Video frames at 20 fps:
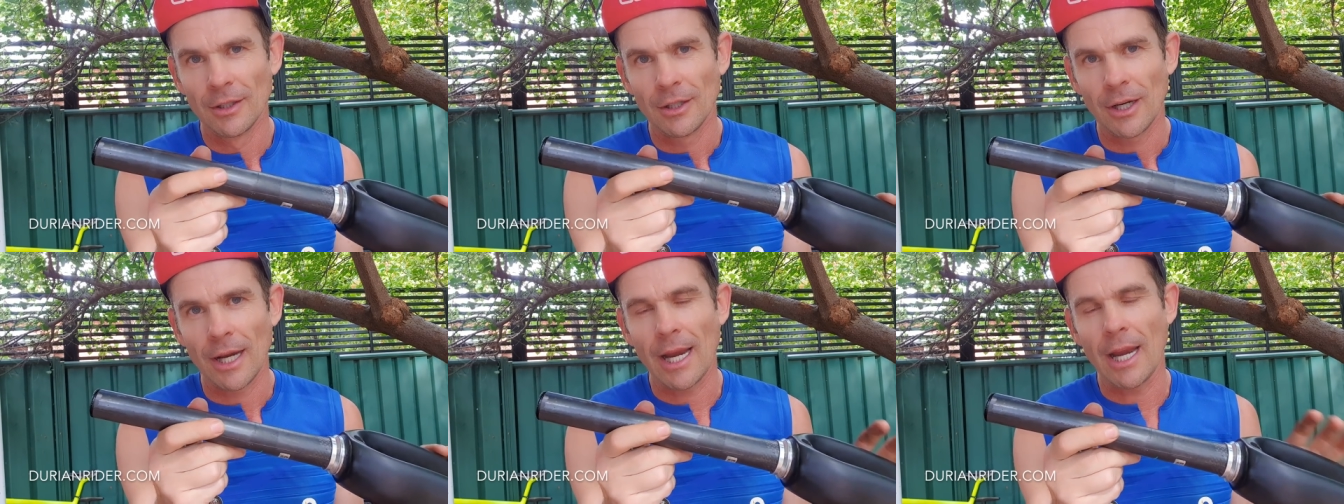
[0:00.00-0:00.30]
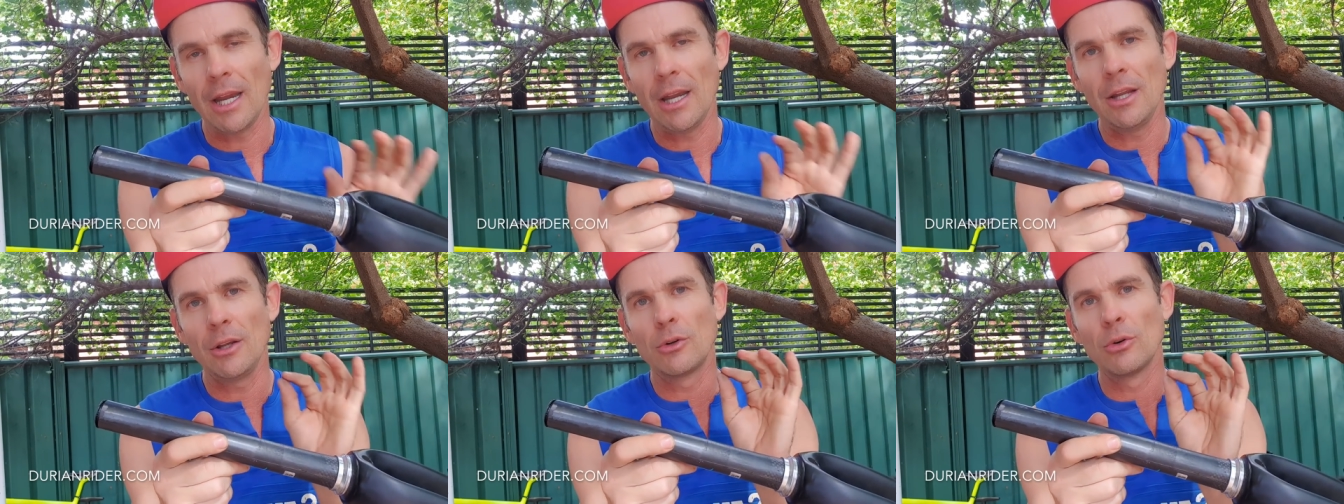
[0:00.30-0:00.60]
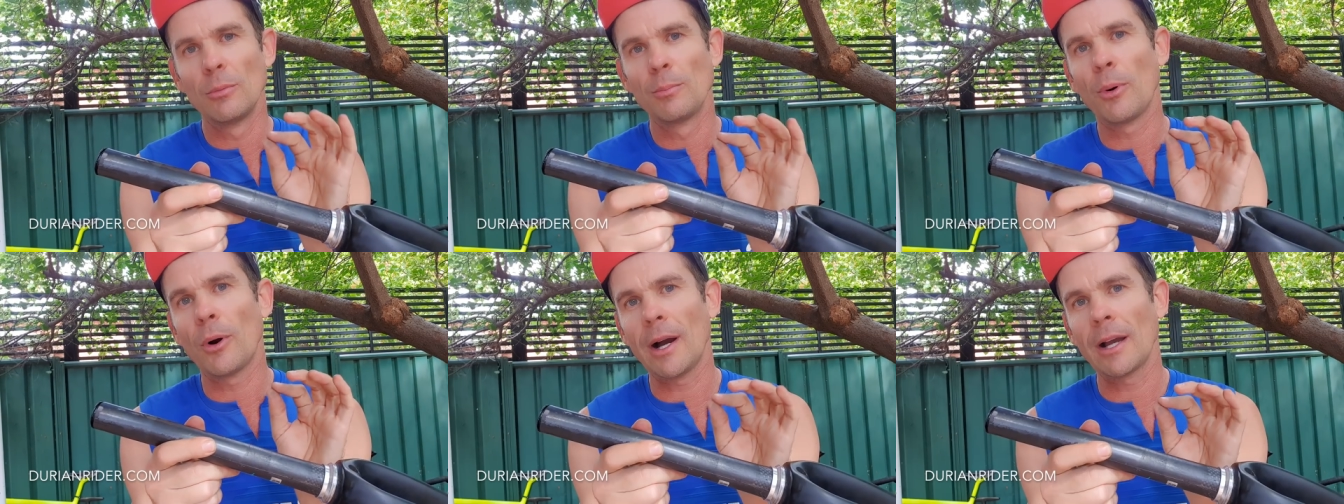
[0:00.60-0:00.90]
Any
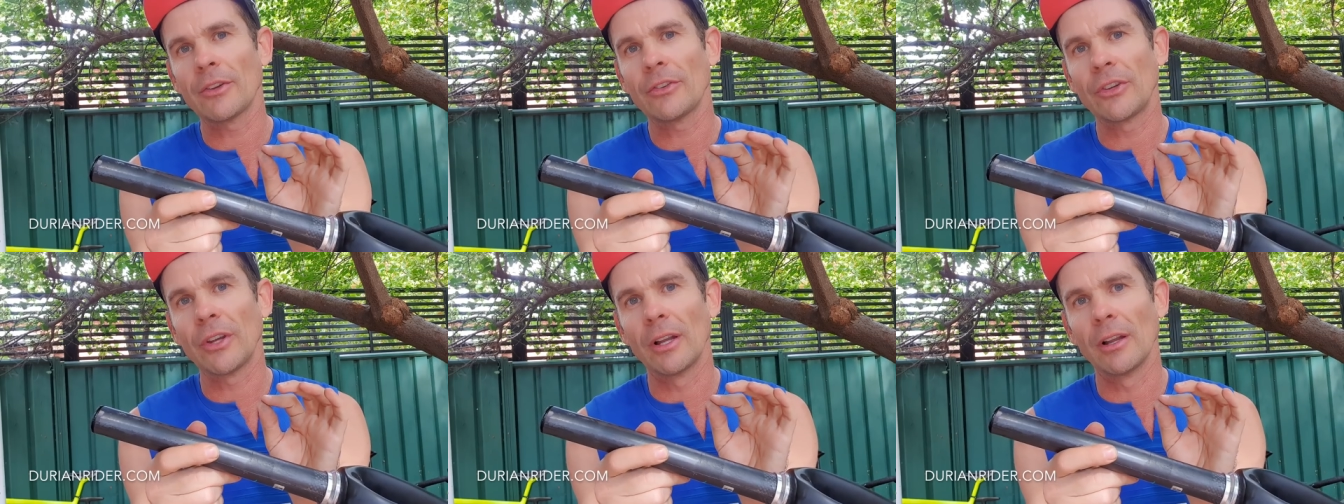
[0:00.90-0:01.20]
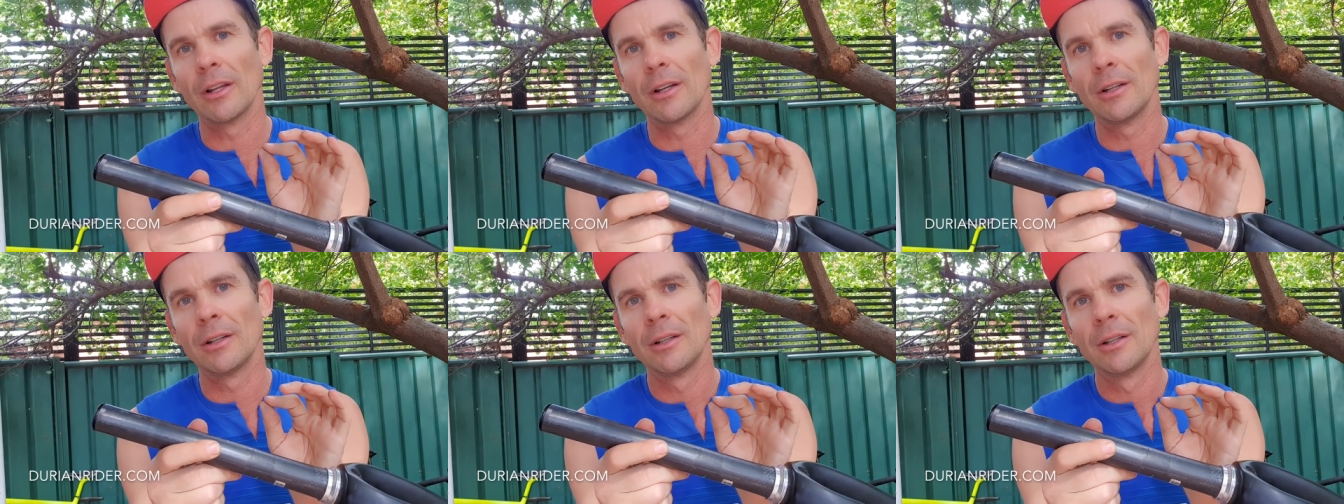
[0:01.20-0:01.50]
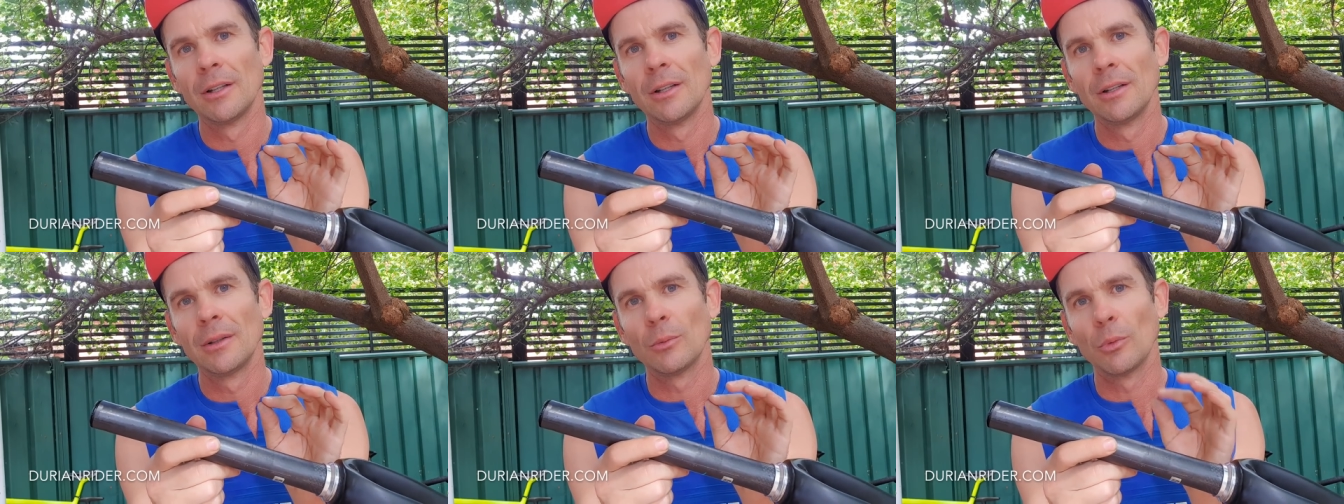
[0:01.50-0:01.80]
good bike seller
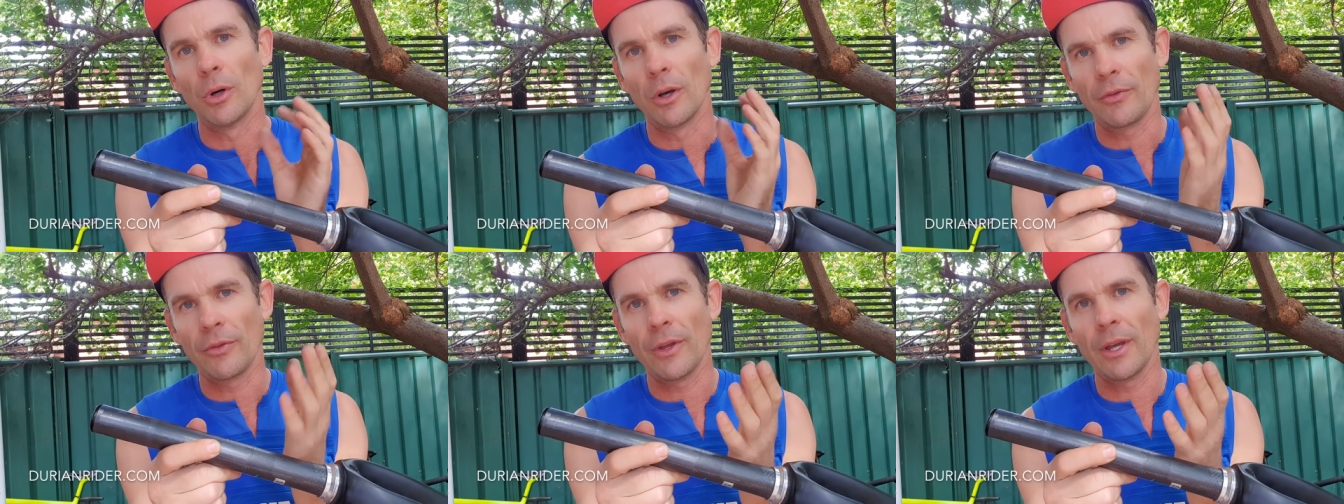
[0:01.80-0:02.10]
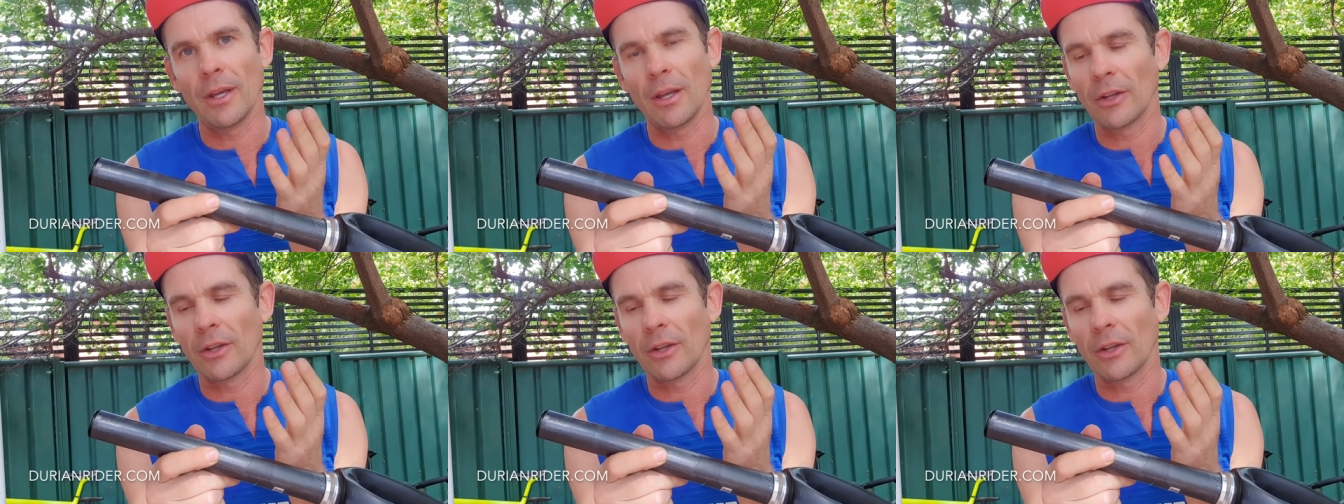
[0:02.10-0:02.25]
worth their